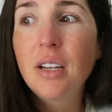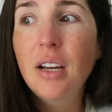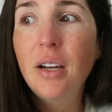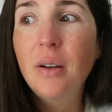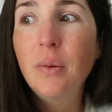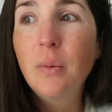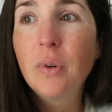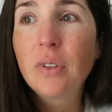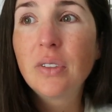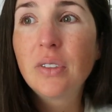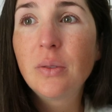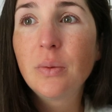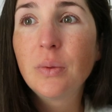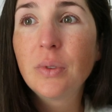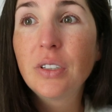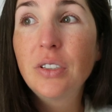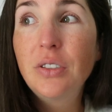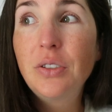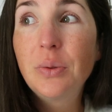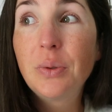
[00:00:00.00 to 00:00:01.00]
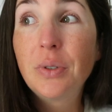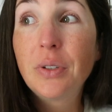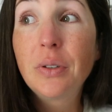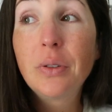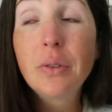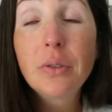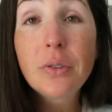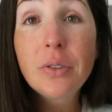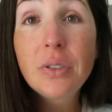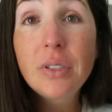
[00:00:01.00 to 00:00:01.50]
I wasn't really doing
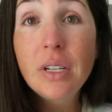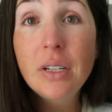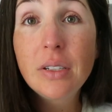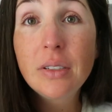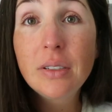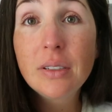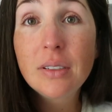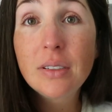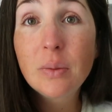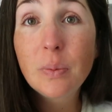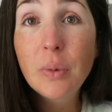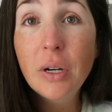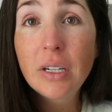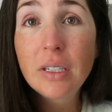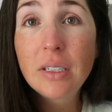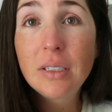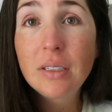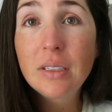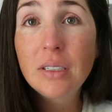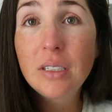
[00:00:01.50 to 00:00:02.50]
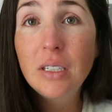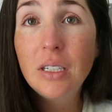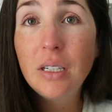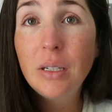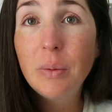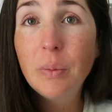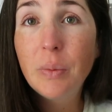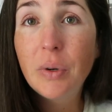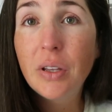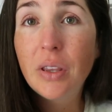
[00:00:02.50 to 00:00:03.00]
ultrasounds this pregnancy,
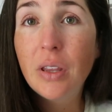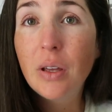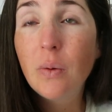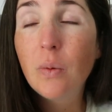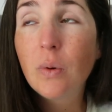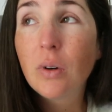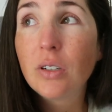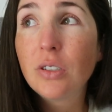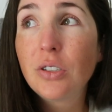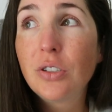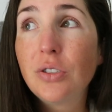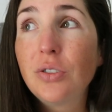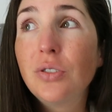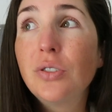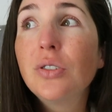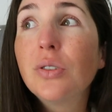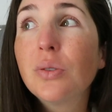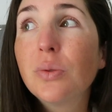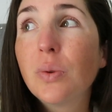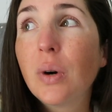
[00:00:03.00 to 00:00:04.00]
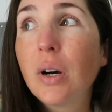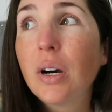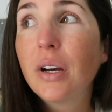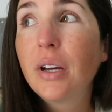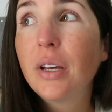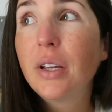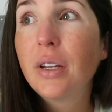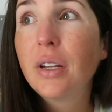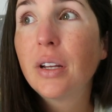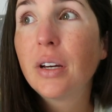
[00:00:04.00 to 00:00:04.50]
but they want to do
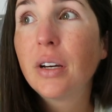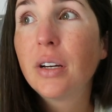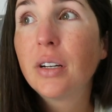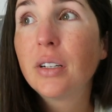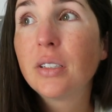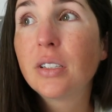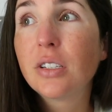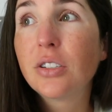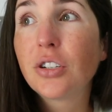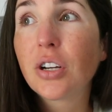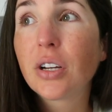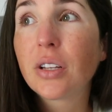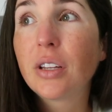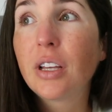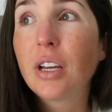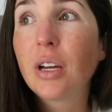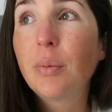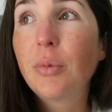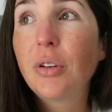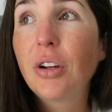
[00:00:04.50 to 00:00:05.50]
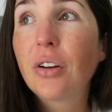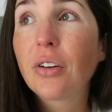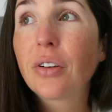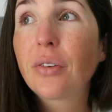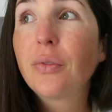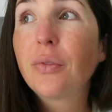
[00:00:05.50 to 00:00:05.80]
one uh, to check the amniotic